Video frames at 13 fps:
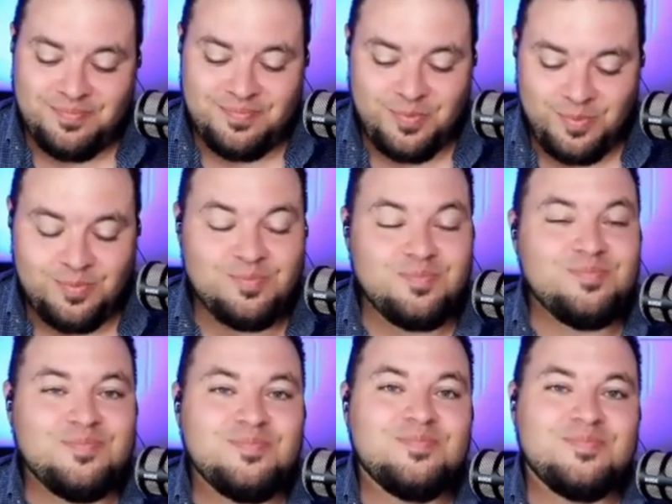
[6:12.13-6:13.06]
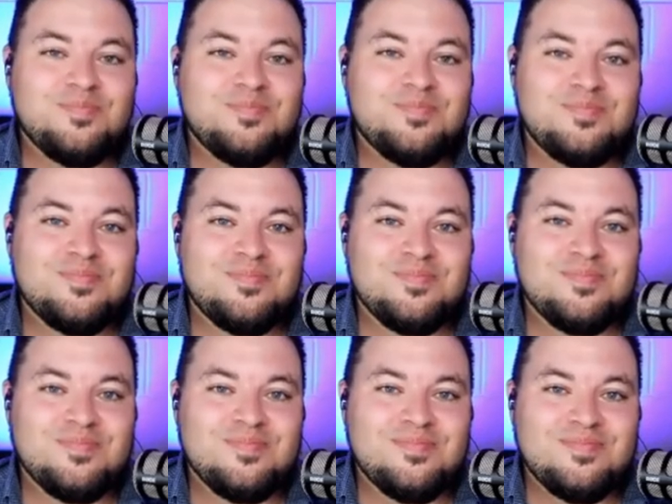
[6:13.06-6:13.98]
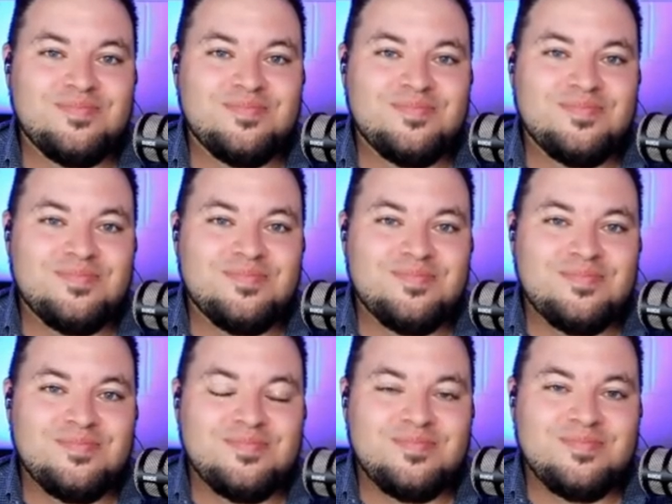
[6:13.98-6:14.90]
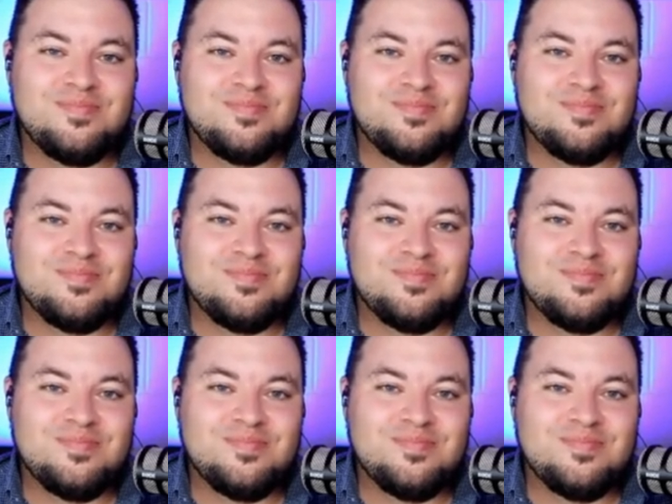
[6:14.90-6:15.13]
[no speech]